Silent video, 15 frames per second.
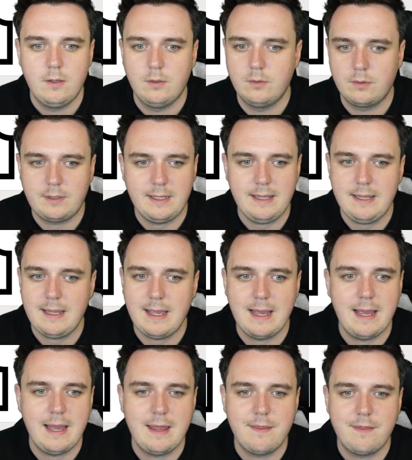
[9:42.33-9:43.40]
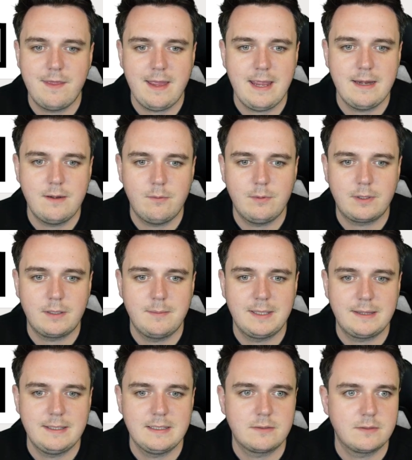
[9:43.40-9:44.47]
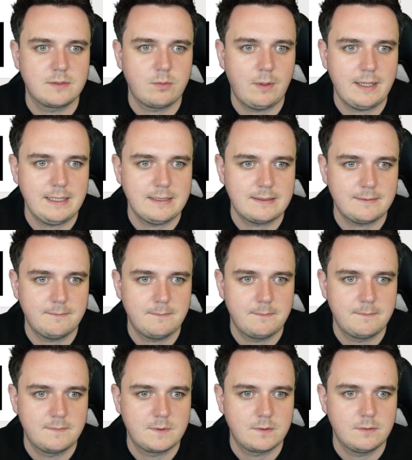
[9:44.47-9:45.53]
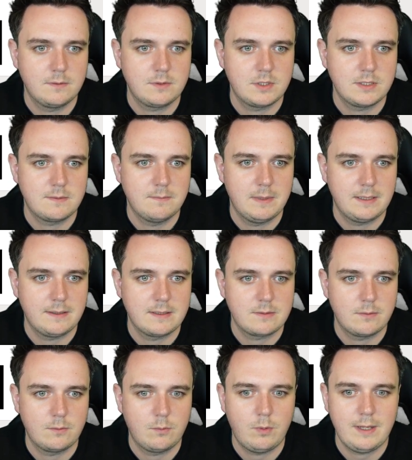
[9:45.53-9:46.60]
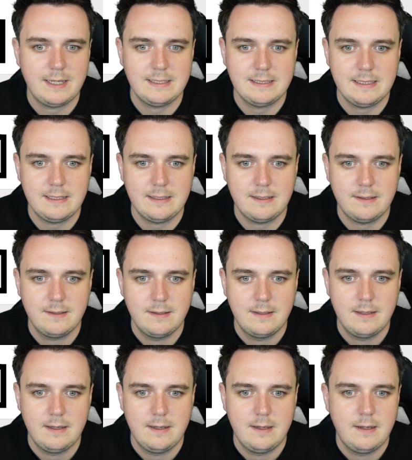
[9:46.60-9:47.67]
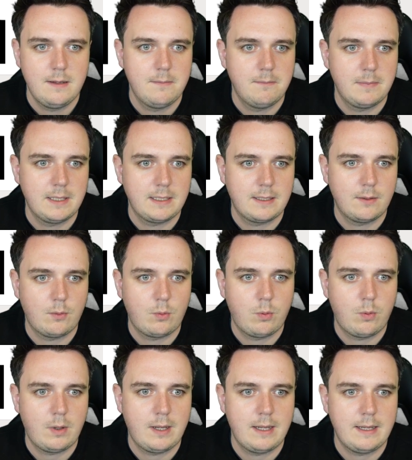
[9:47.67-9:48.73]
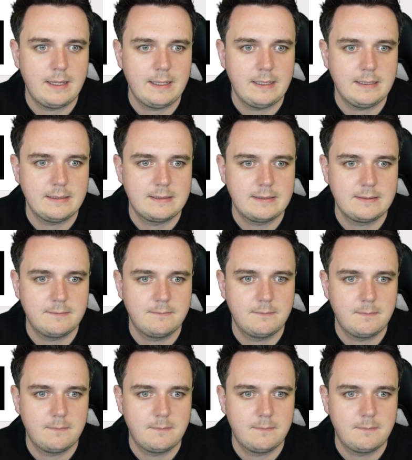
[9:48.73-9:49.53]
Okay, and then we're going to make these ones white. So just make this one white here. Make it white,